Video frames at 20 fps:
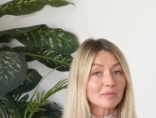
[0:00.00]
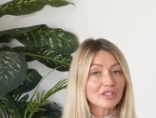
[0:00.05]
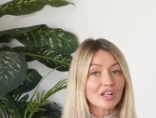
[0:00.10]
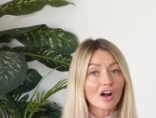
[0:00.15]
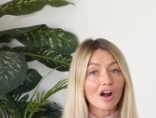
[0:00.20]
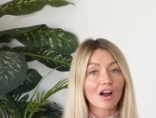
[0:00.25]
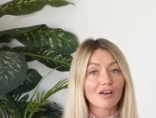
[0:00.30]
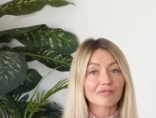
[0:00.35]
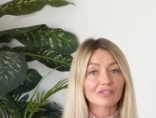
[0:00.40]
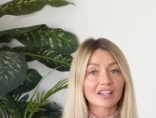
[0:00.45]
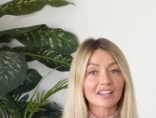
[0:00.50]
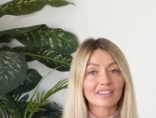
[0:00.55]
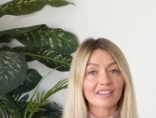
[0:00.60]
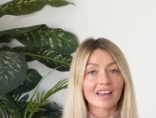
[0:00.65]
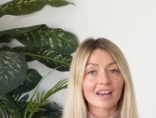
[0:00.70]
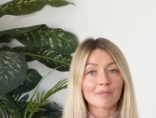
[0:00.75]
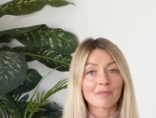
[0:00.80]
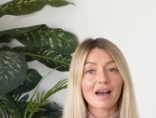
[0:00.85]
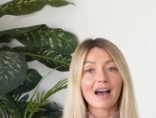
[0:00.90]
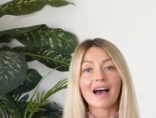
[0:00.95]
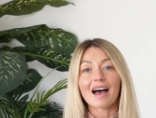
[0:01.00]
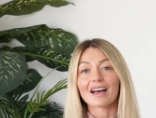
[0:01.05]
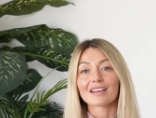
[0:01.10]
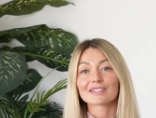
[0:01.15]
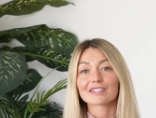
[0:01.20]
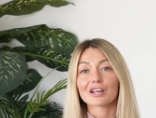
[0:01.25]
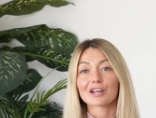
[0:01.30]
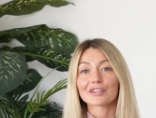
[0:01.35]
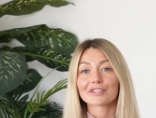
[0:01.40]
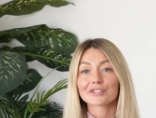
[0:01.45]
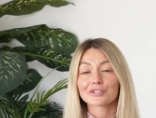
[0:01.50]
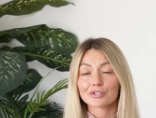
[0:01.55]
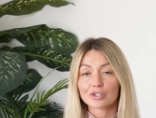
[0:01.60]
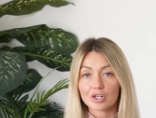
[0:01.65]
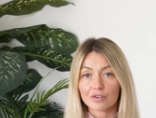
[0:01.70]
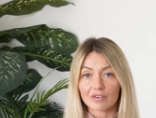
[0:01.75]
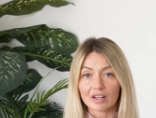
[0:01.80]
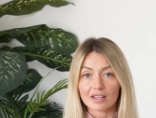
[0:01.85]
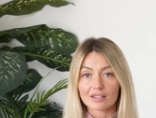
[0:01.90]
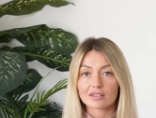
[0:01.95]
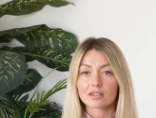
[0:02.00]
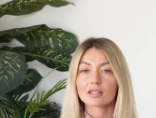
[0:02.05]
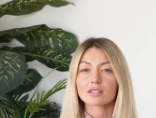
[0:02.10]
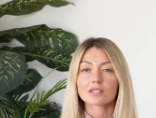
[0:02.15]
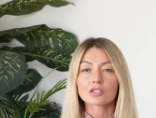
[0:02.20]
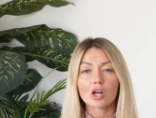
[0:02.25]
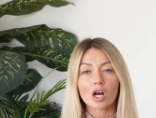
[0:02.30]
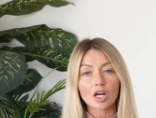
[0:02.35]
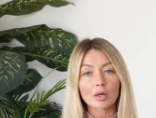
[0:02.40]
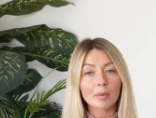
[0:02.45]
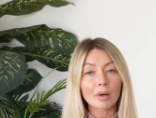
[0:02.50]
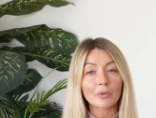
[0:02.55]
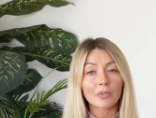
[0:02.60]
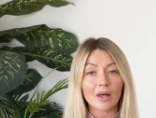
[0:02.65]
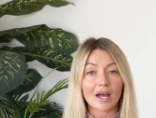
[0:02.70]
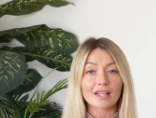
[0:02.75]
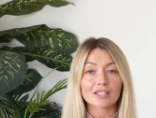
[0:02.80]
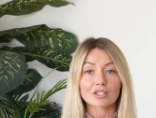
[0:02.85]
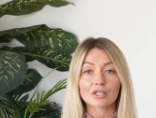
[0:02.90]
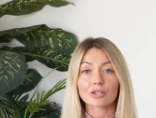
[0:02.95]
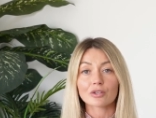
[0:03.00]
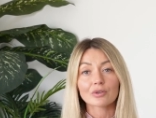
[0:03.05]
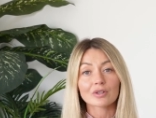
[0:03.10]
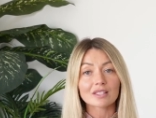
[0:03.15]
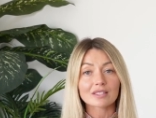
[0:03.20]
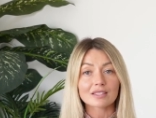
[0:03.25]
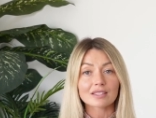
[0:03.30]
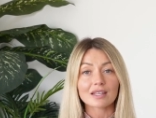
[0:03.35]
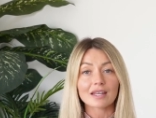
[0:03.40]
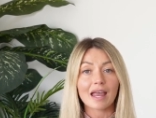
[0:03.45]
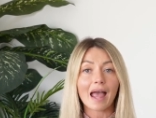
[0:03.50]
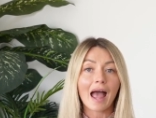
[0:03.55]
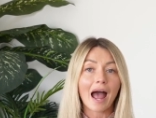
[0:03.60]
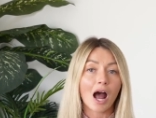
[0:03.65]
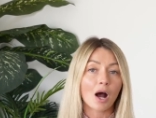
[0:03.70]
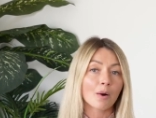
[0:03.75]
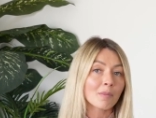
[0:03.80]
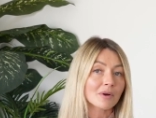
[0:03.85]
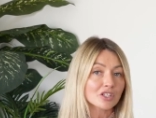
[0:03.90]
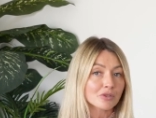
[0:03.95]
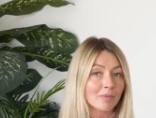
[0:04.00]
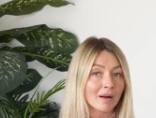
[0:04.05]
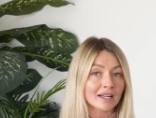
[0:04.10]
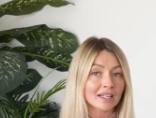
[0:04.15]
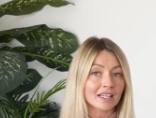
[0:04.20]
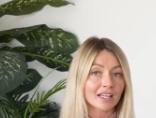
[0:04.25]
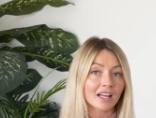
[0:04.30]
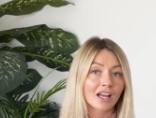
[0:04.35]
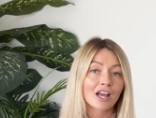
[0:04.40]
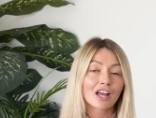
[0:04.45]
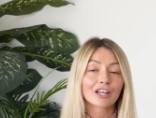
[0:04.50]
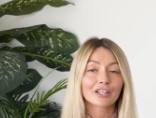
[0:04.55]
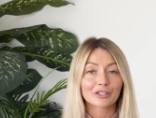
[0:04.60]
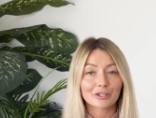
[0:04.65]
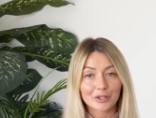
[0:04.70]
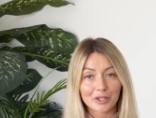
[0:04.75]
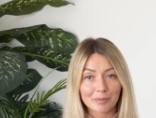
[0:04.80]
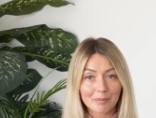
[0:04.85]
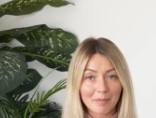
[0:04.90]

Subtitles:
to offering them as a service, let's talk about that so you can see how much money you can